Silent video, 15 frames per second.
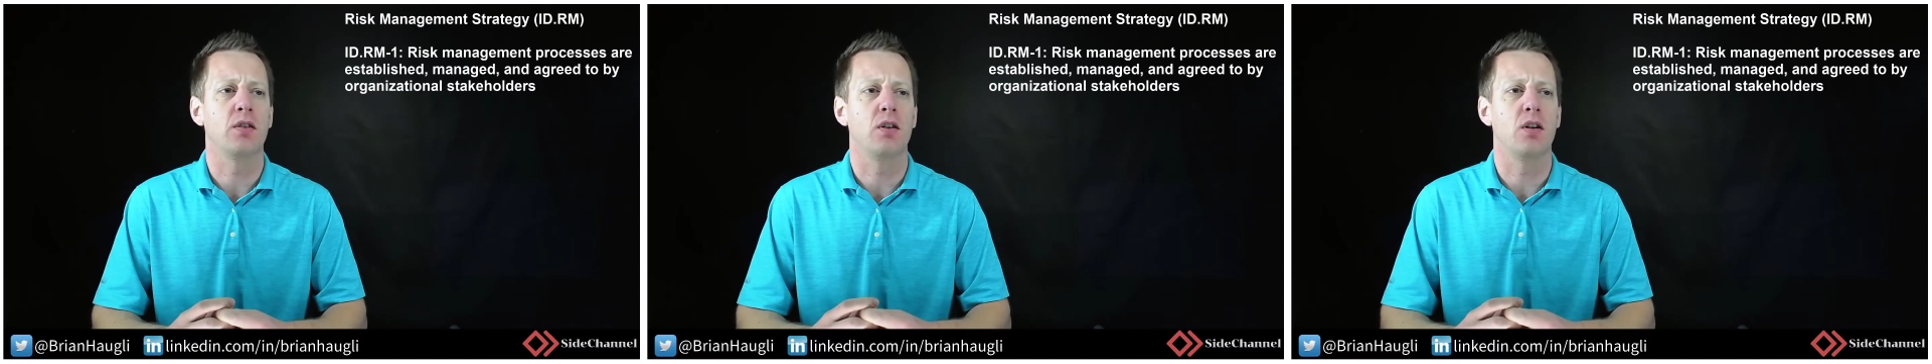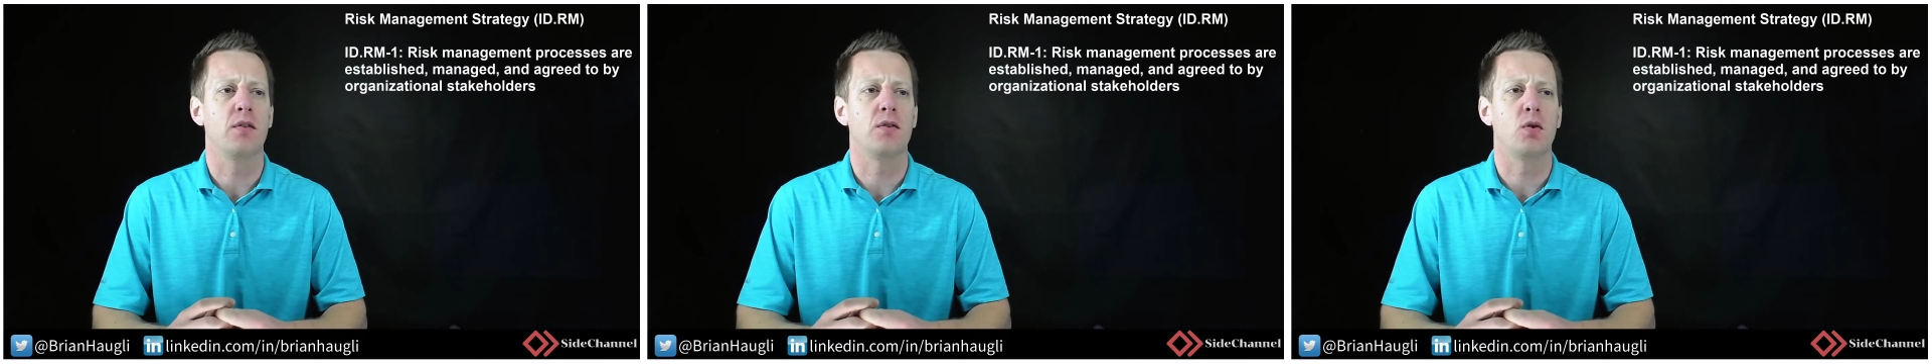
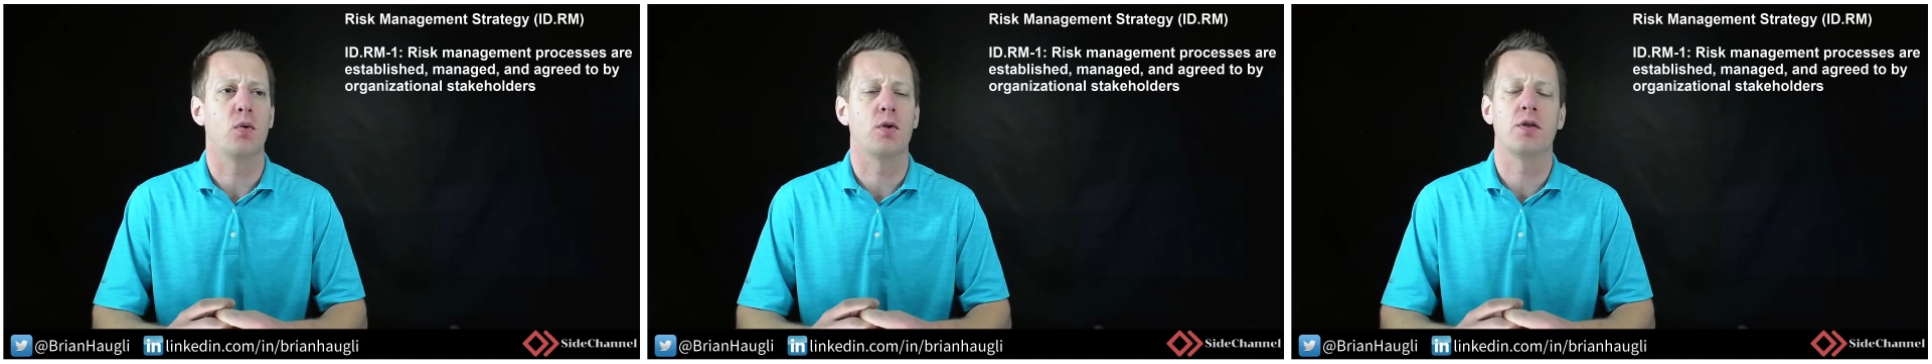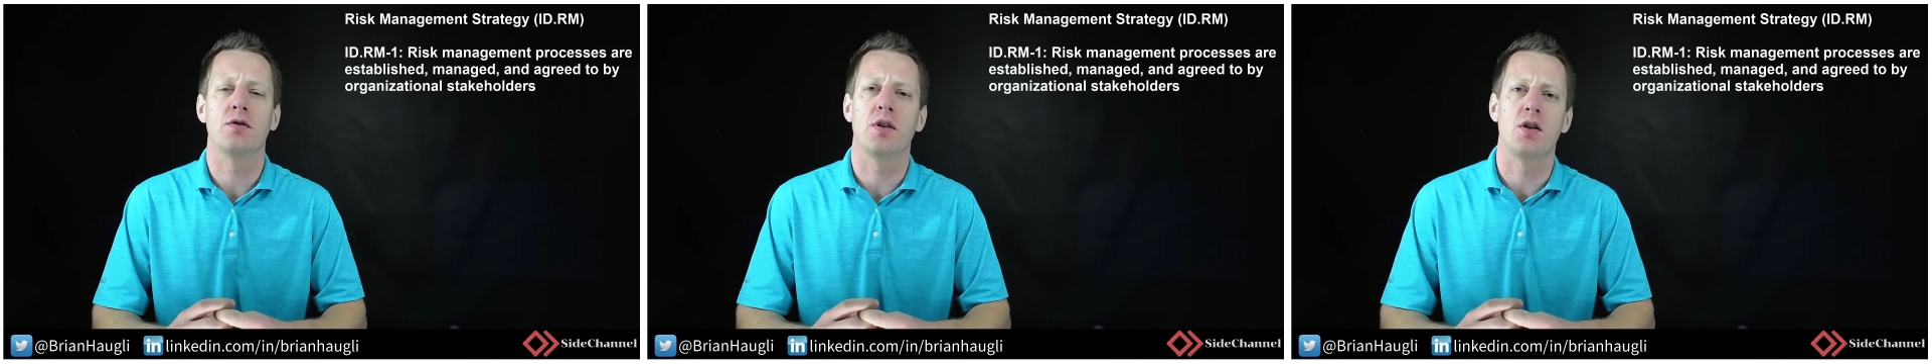of the
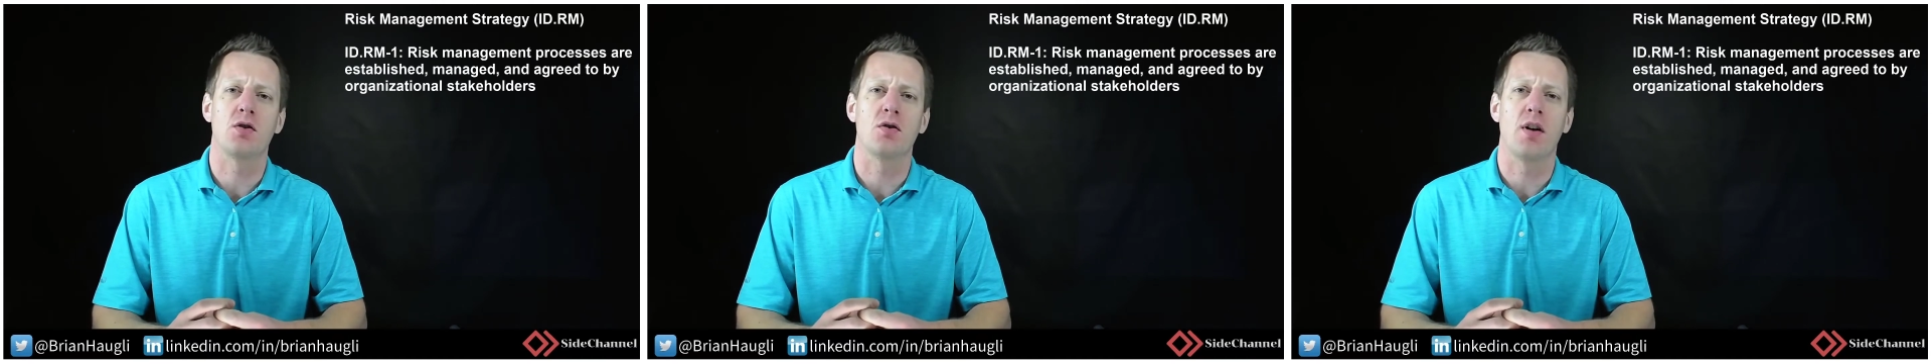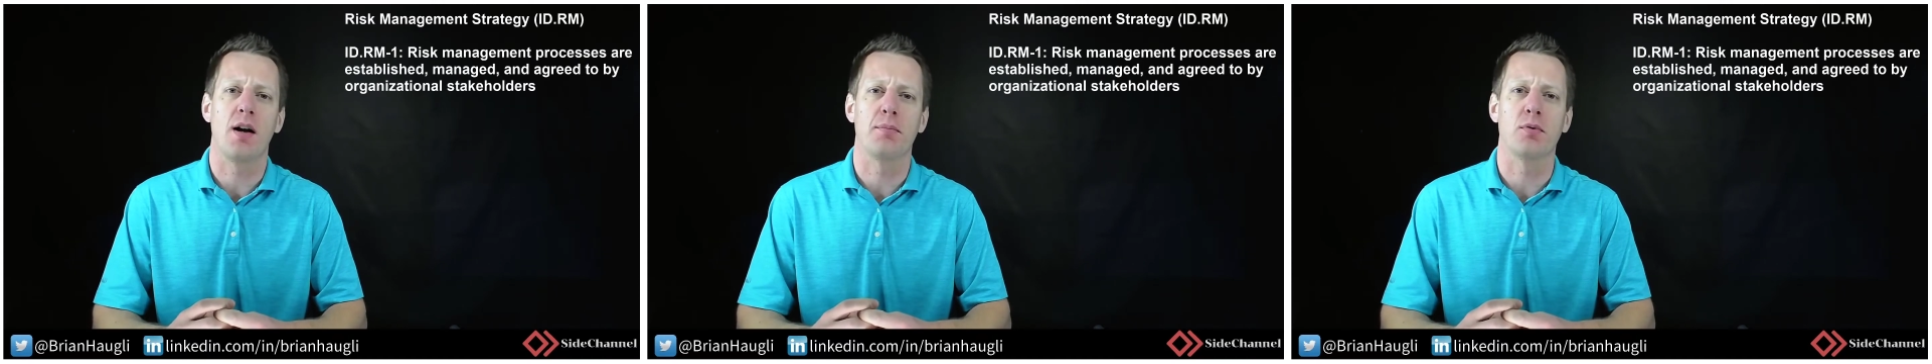
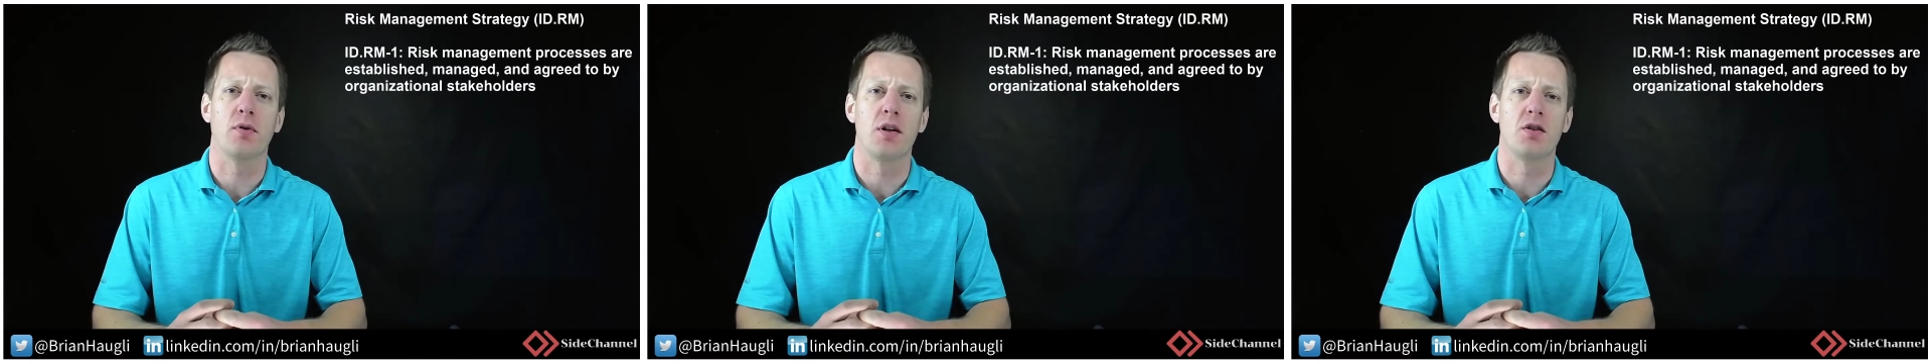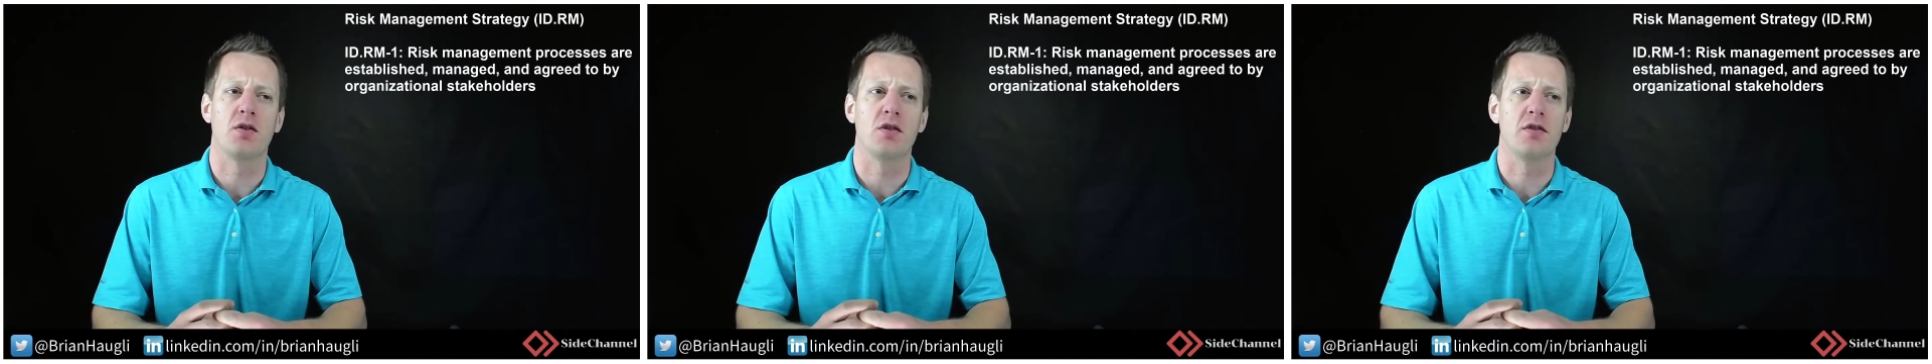organizational
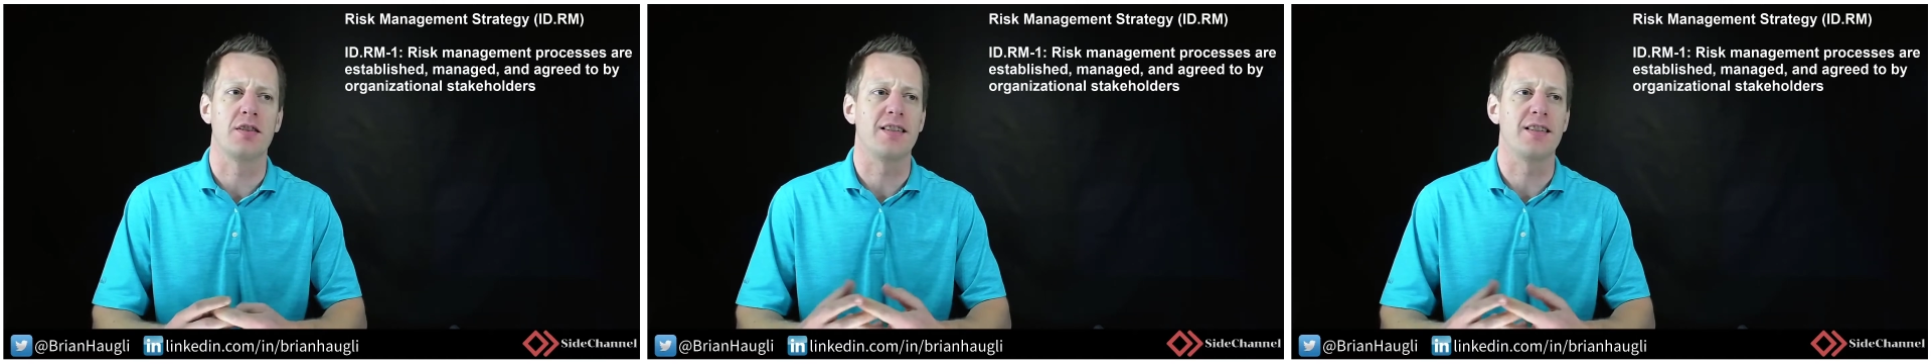operations,